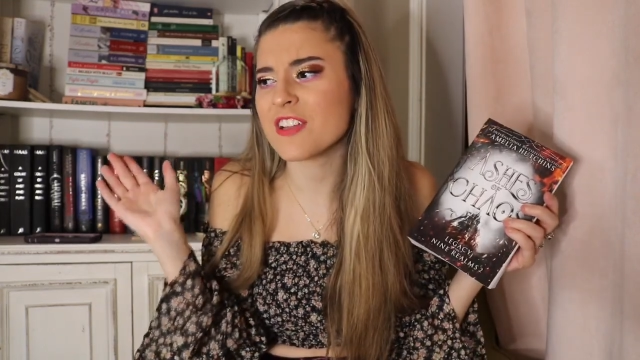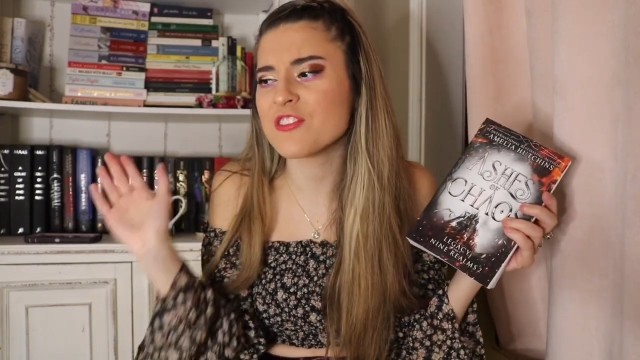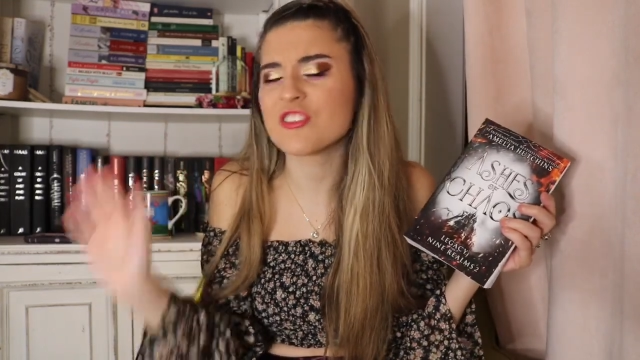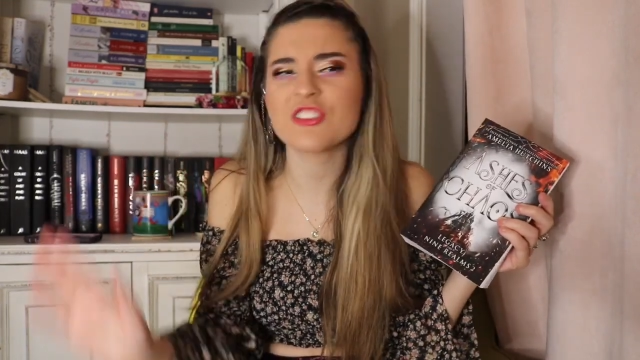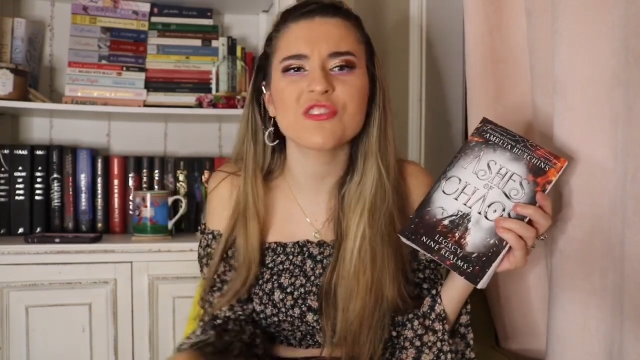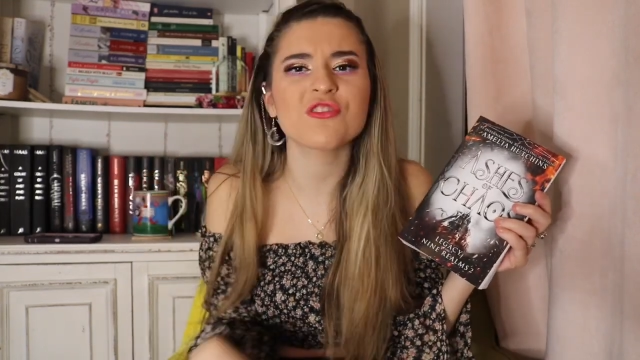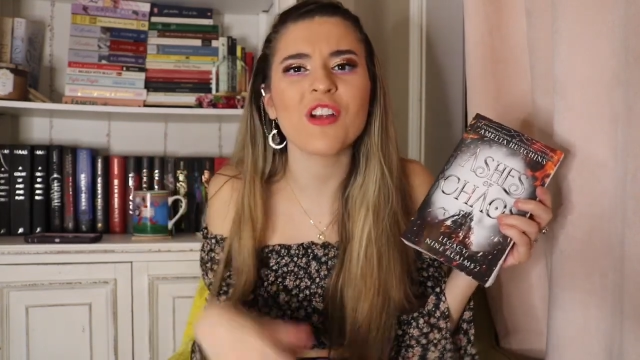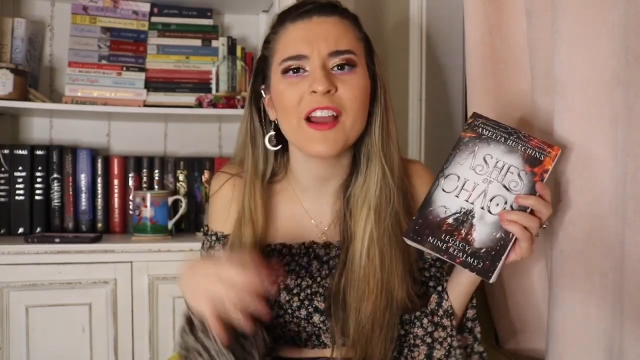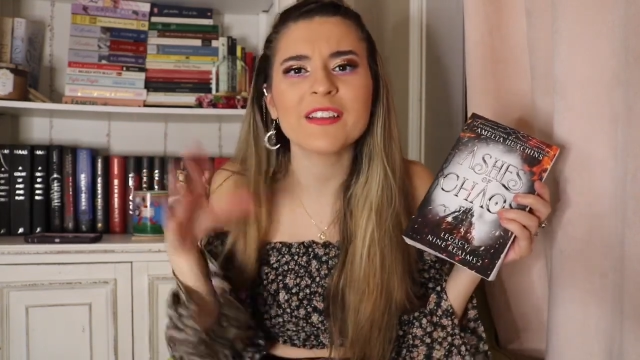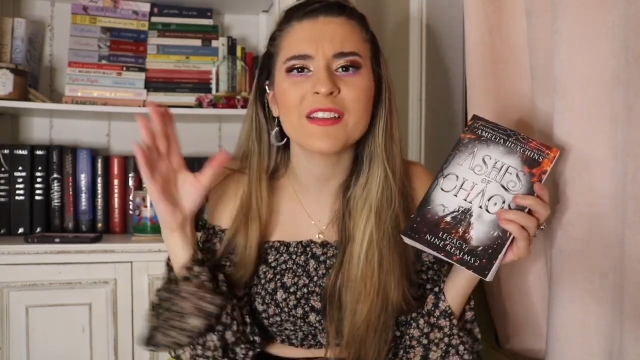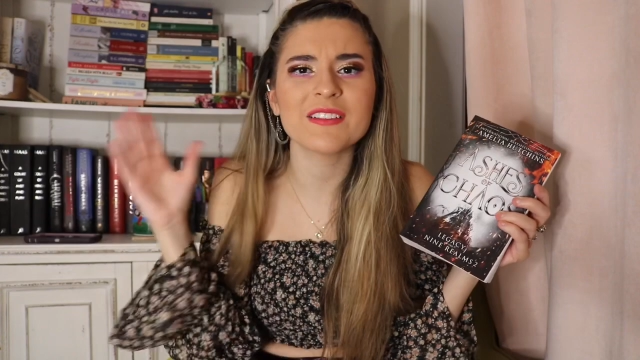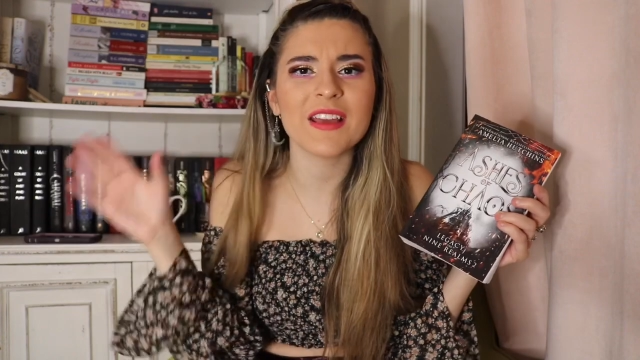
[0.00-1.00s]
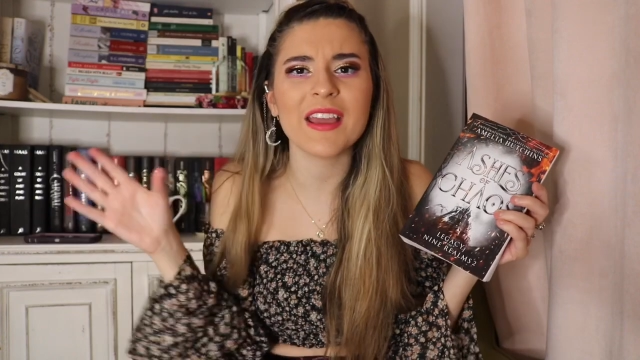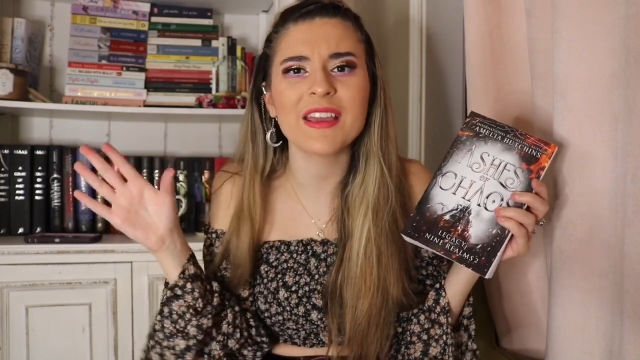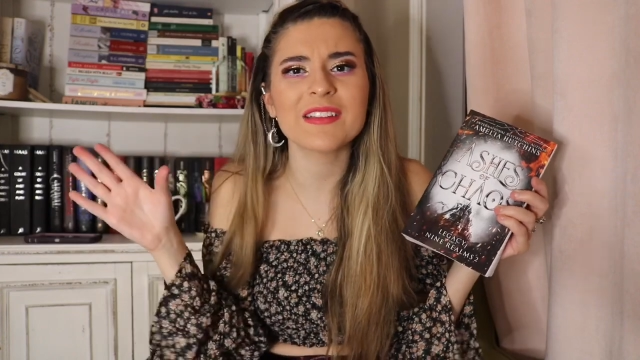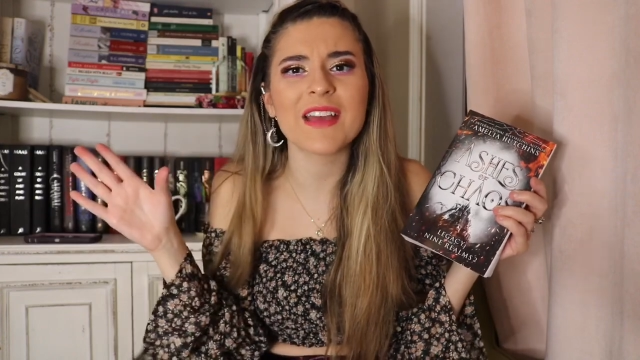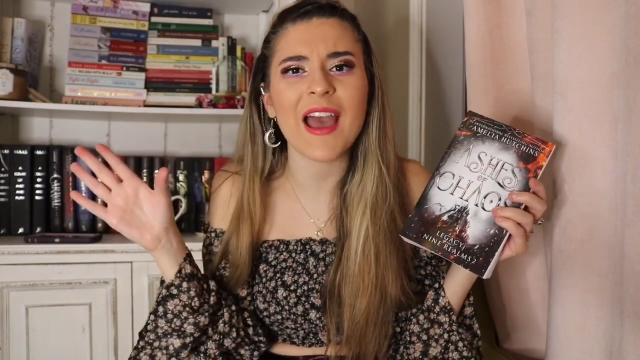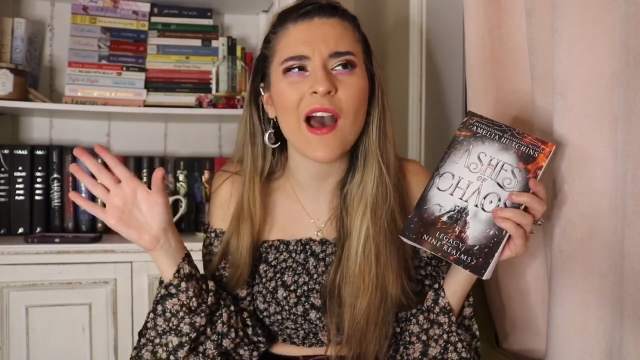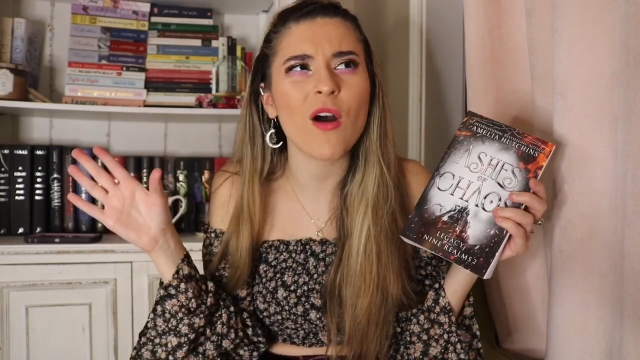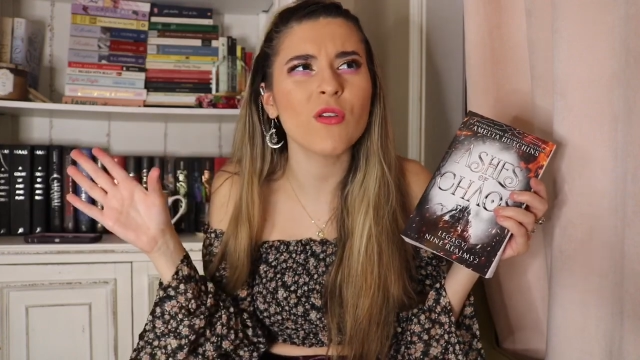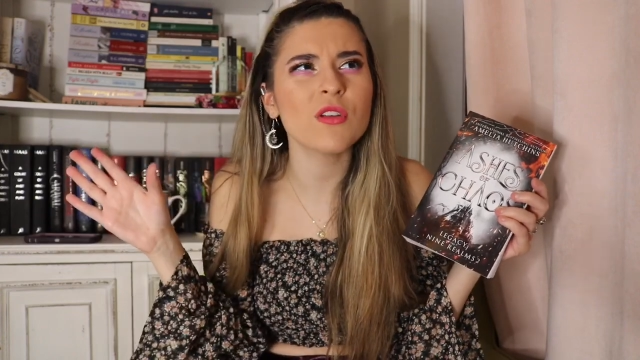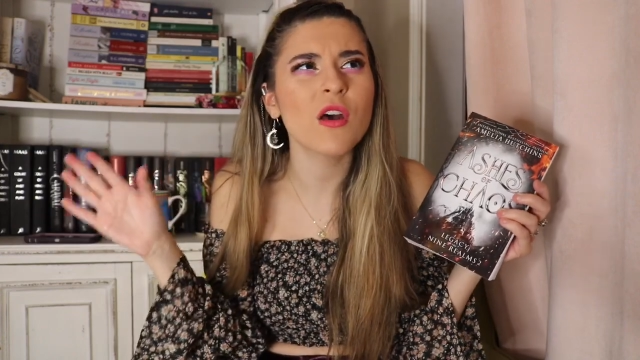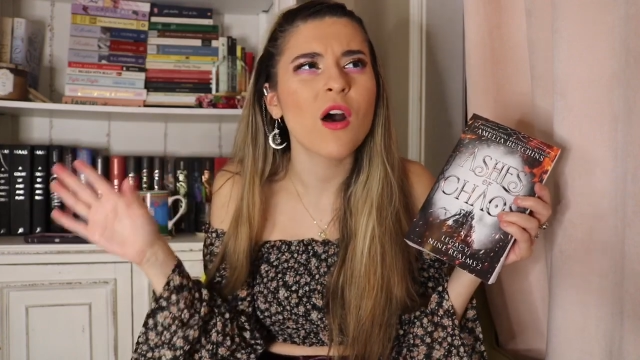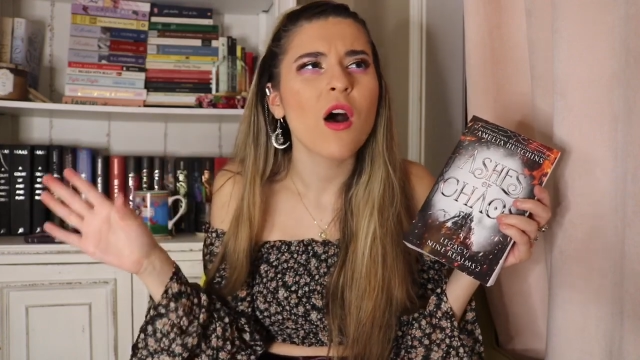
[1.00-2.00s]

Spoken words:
and she's trying to take down